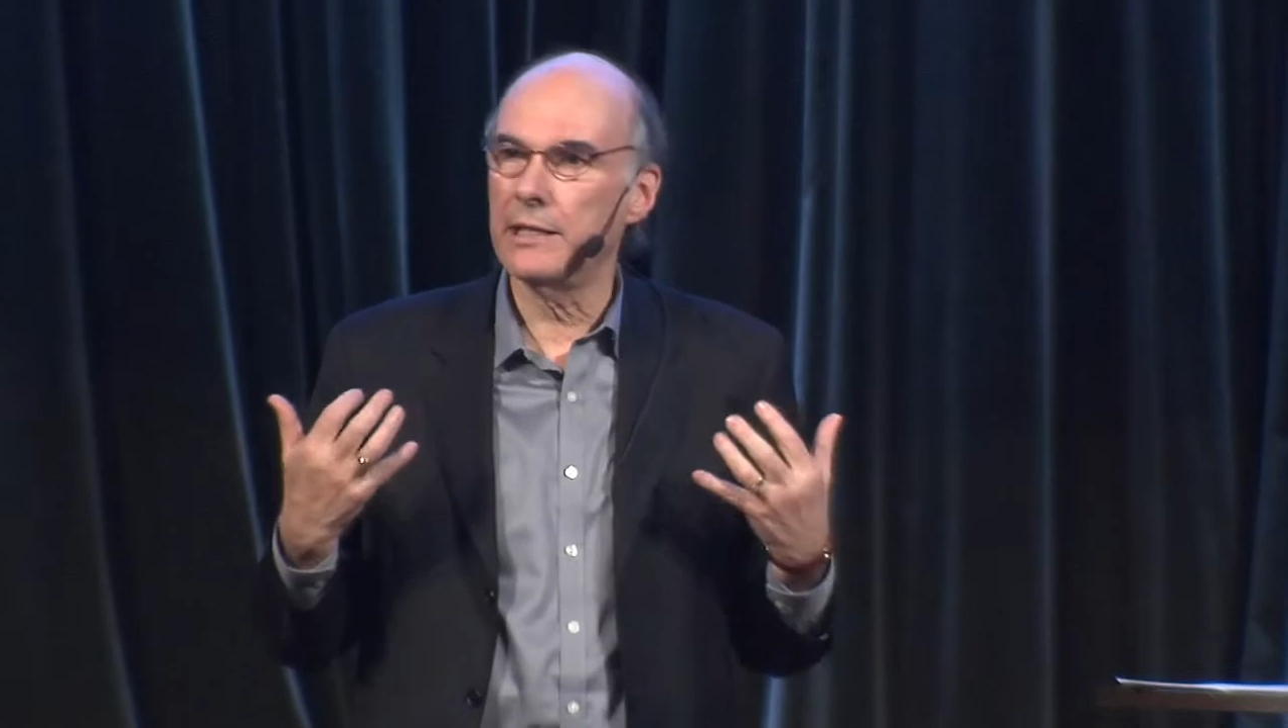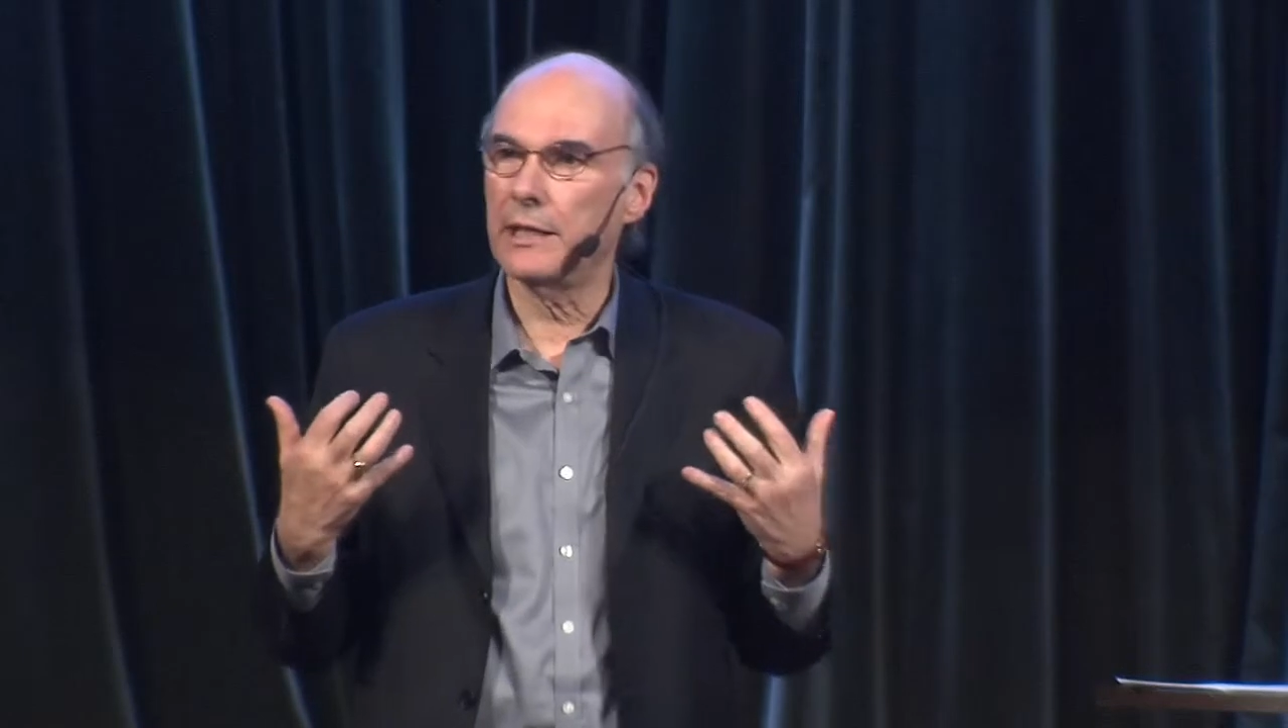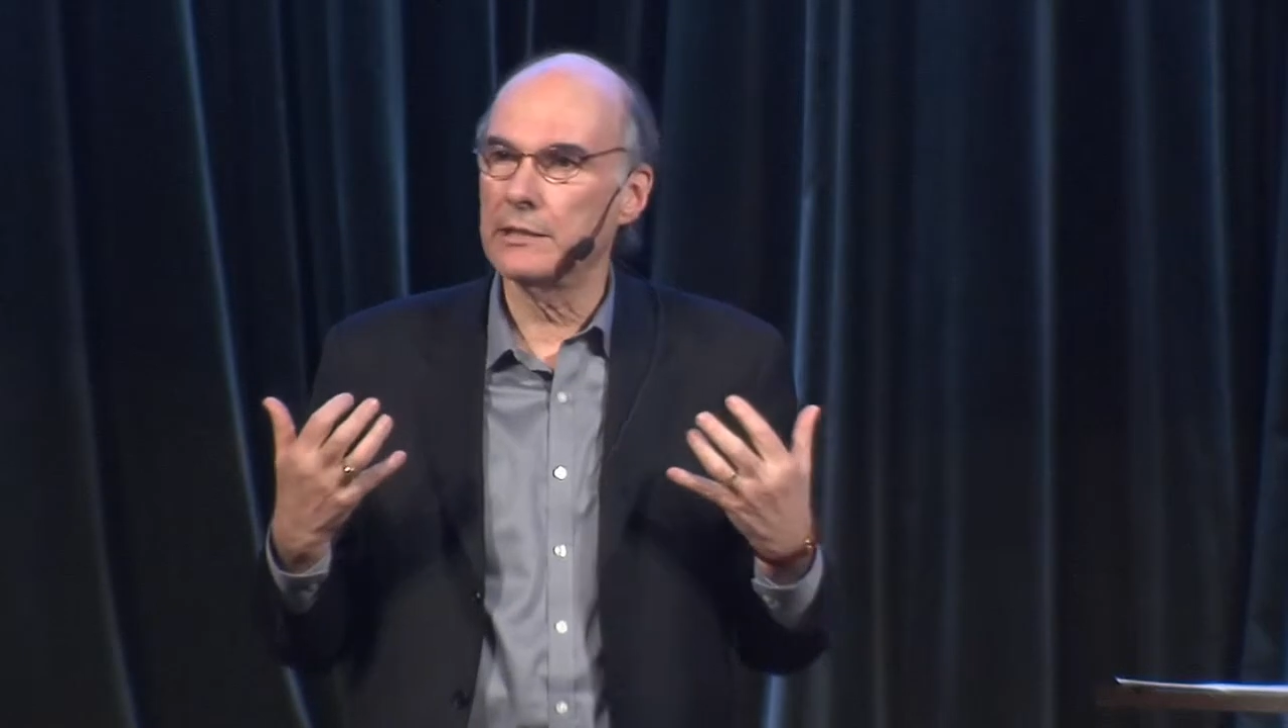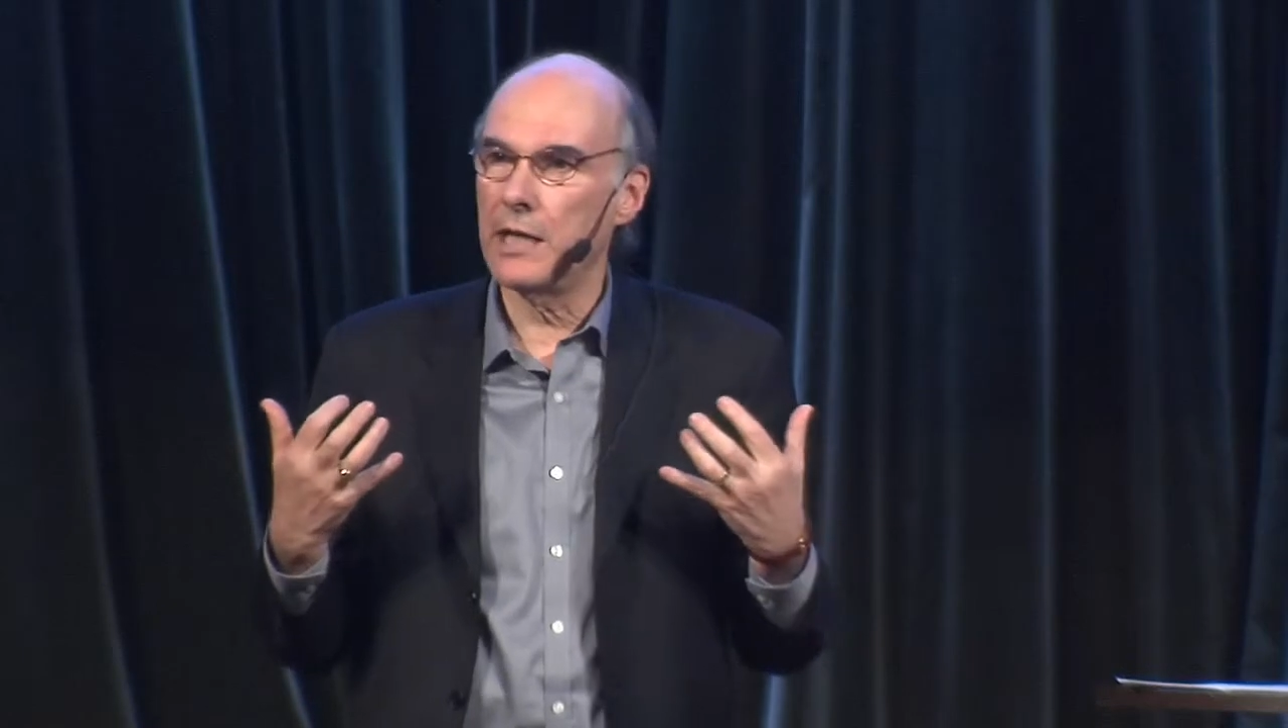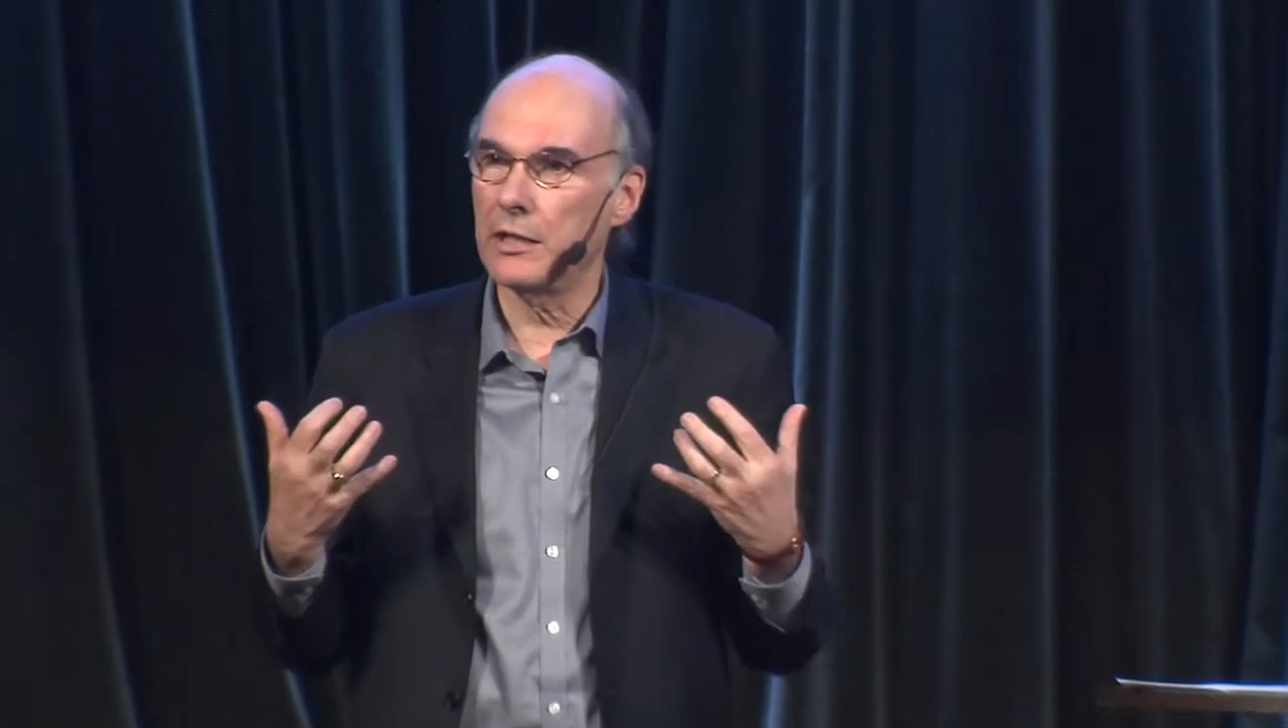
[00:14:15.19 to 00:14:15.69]

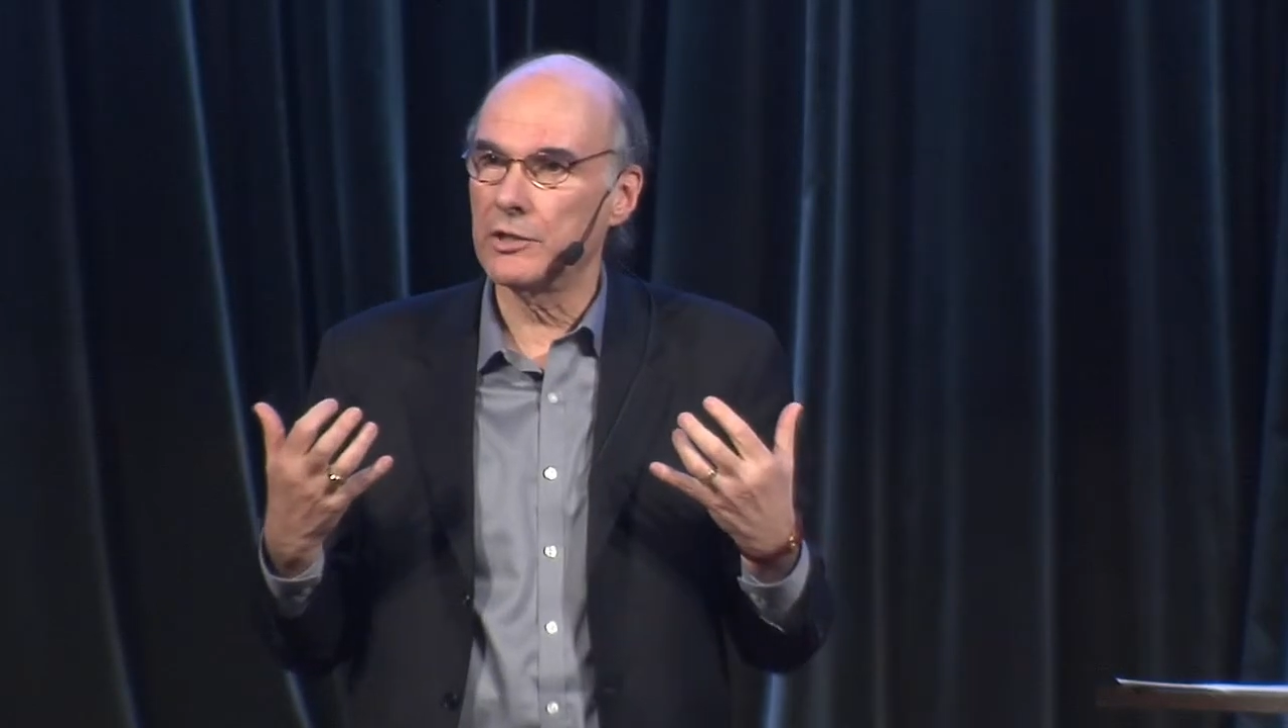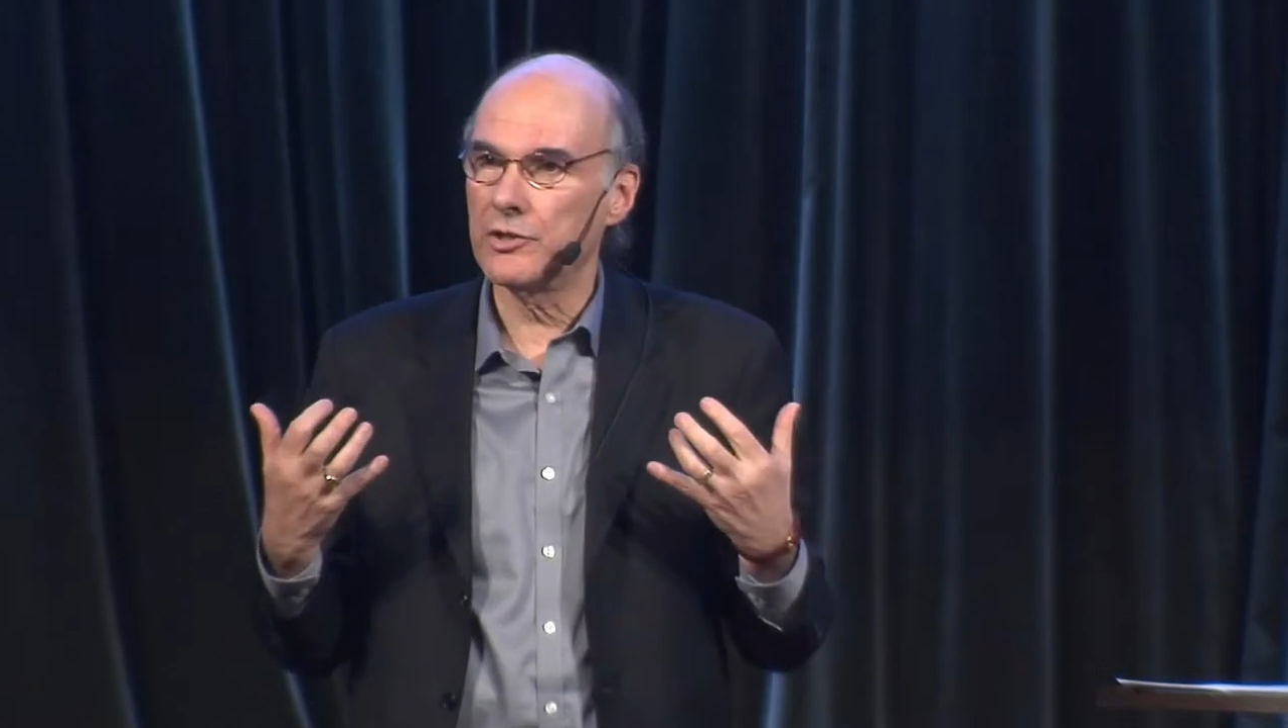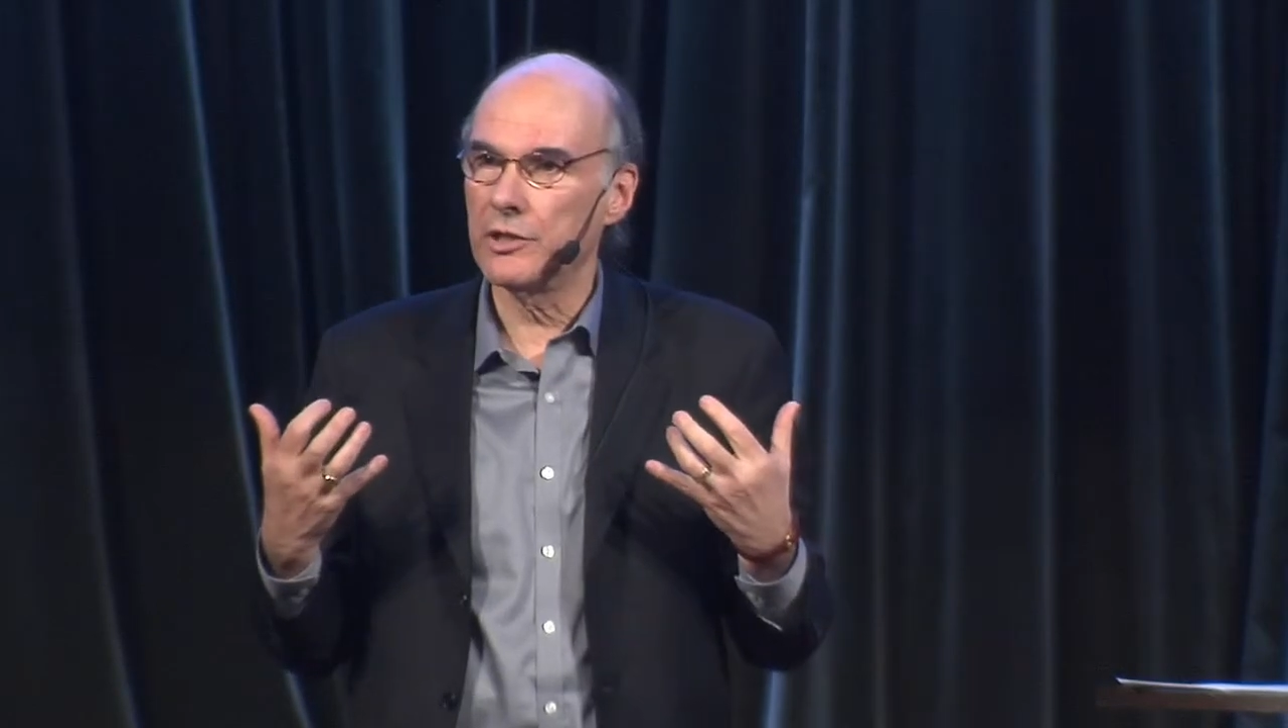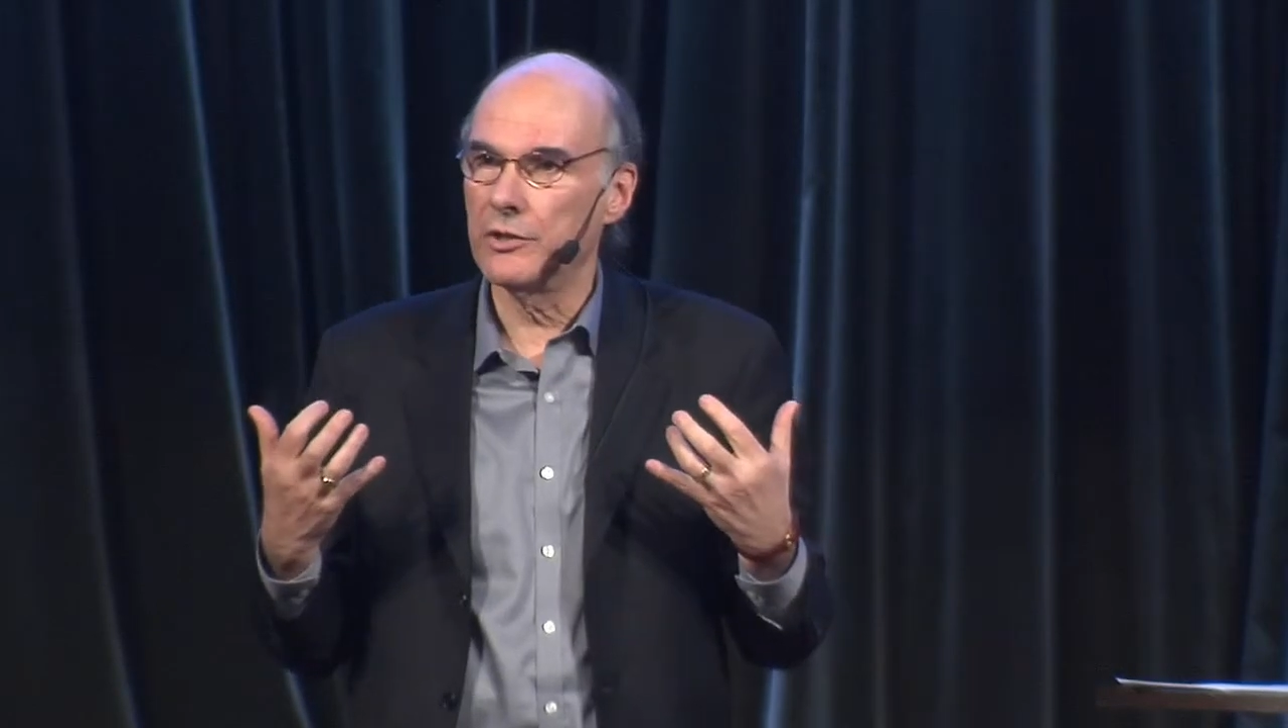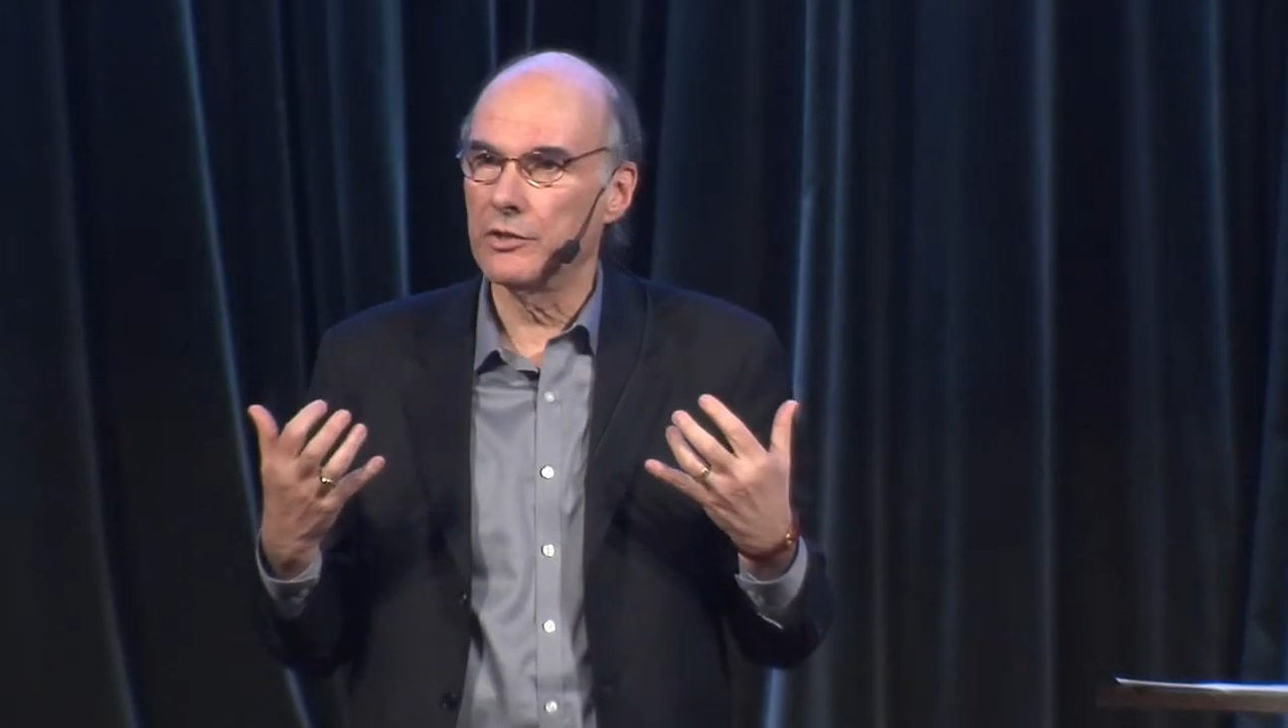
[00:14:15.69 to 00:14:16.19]

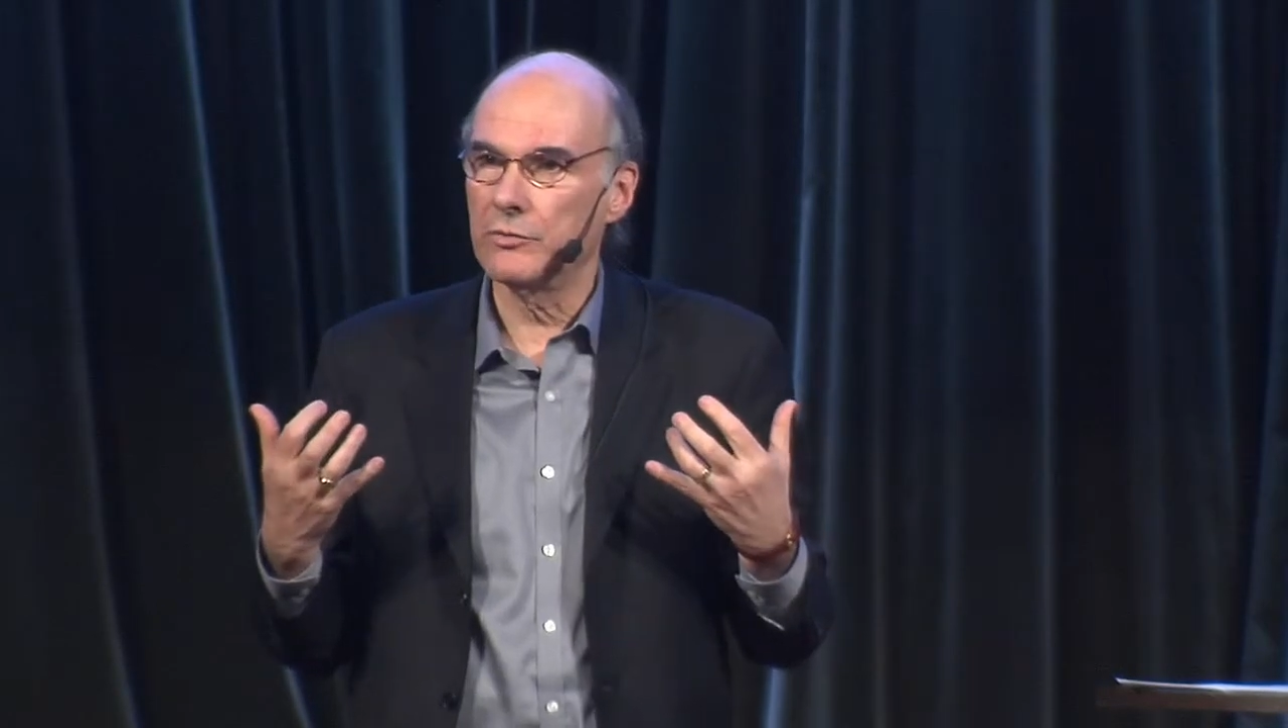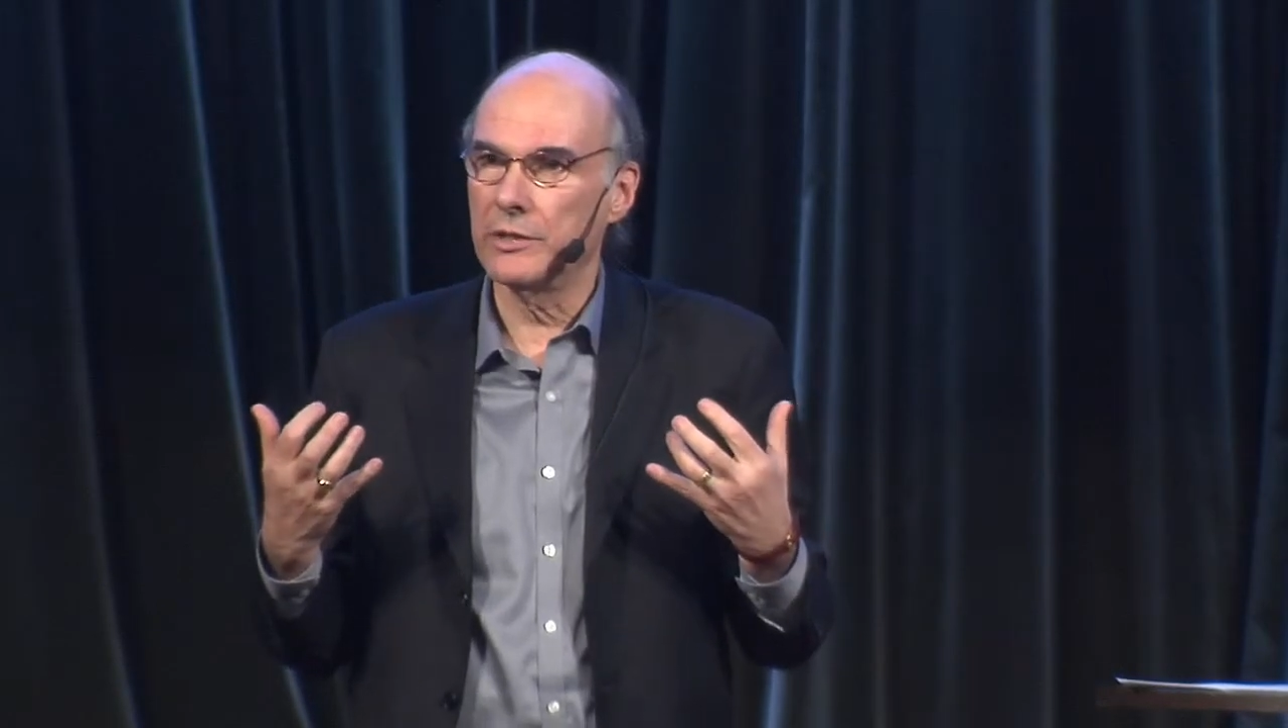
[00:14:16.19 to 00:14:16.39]
technology that a